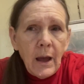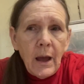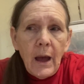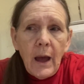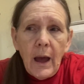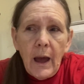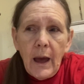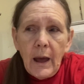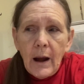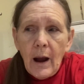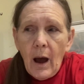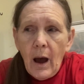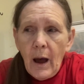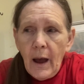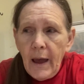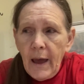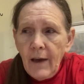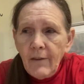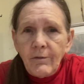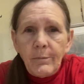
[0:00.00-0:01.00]
and I
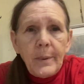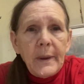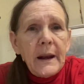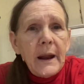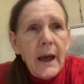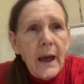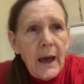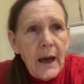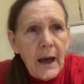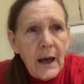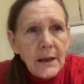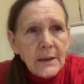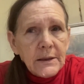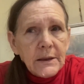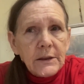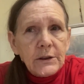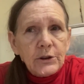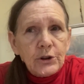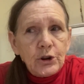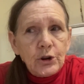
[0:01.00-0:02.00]
have been
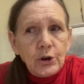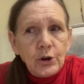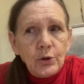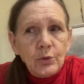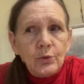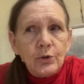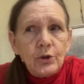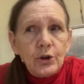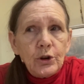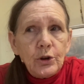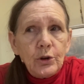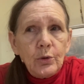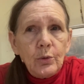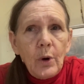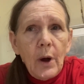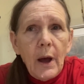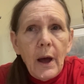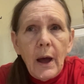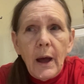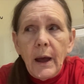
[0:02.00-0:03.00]
asked to do
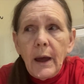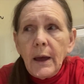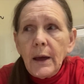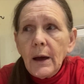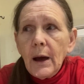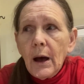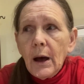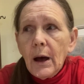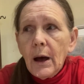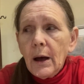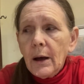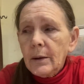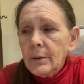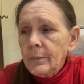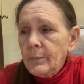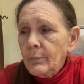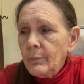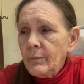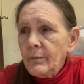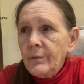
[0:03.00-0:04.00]
a
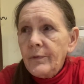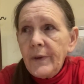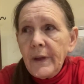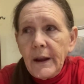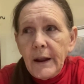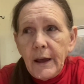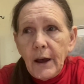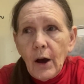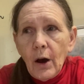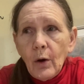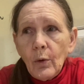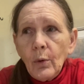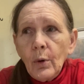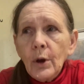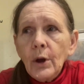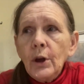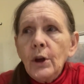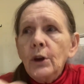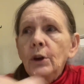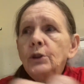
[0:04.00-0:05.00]
video
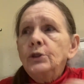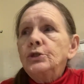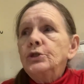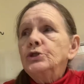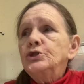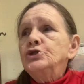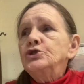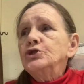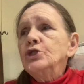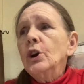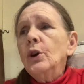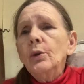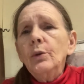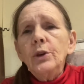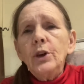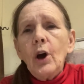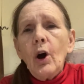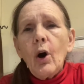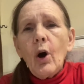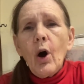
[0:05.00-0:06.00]
to show
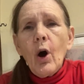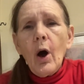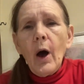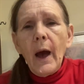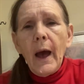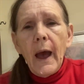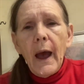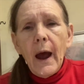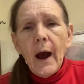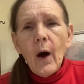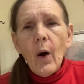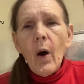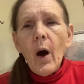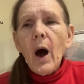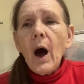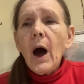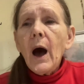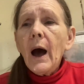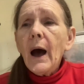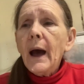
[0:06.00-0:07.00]
y'all how
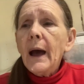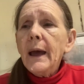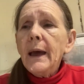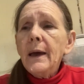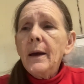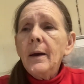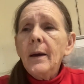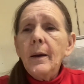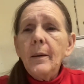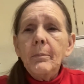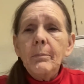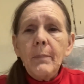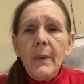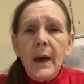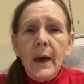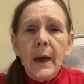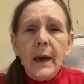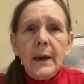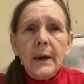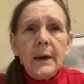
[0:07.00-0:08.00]
I
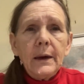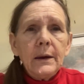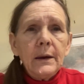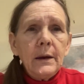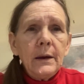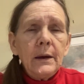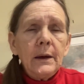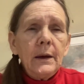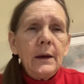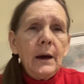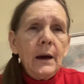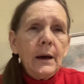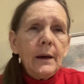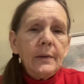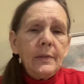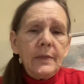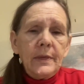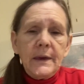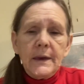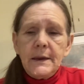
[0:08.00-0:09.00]
make
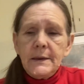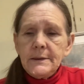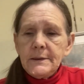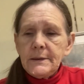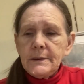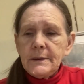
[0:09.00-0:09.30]
these